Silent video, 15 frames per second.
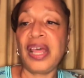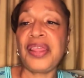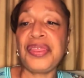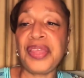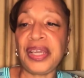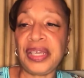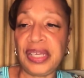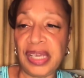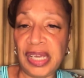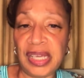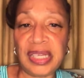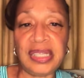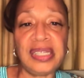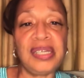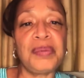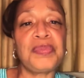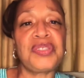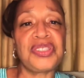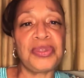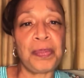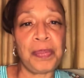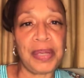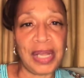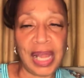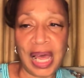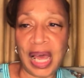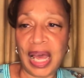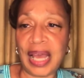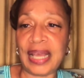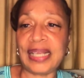The kingdom
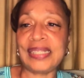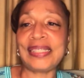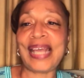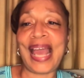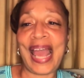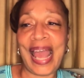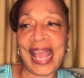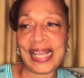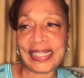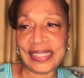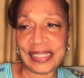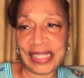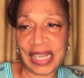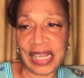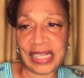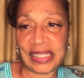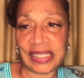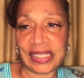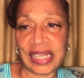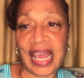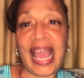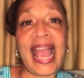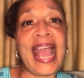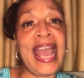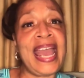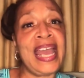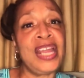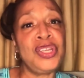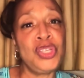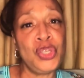supplies access
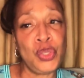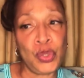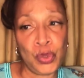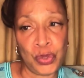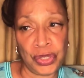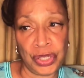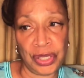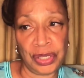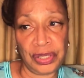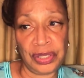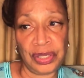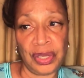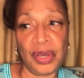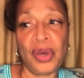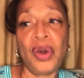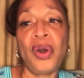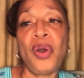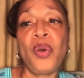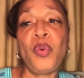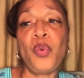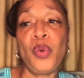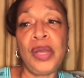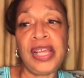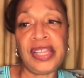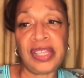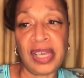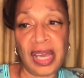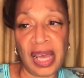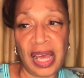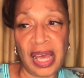and union with
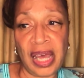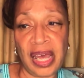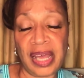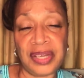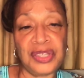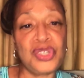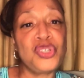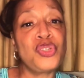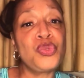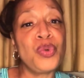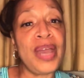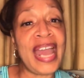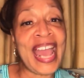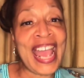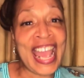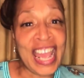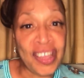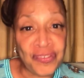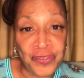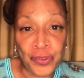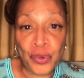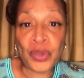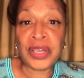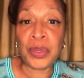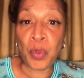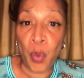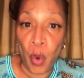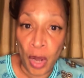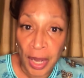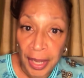God to
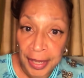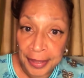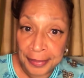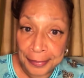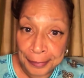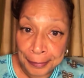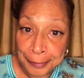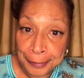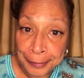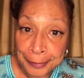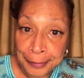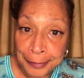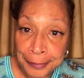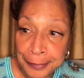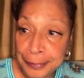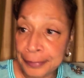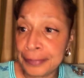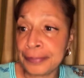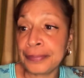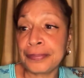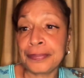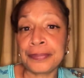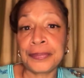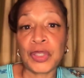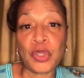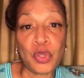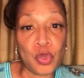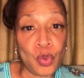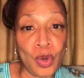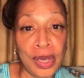everyone
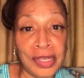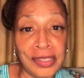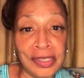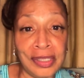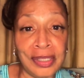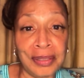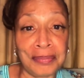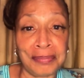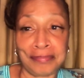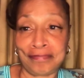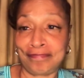who wants him.